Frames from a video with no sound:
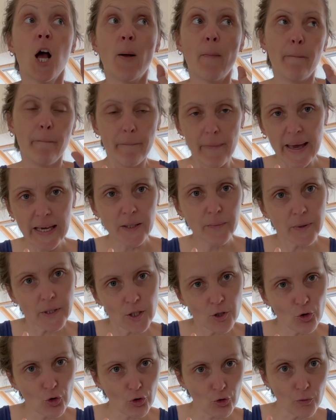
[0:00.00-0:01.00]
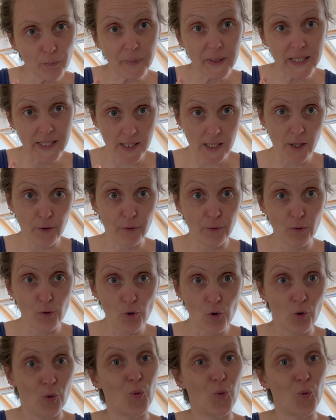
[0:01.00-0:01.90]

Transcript: maybe you should be careful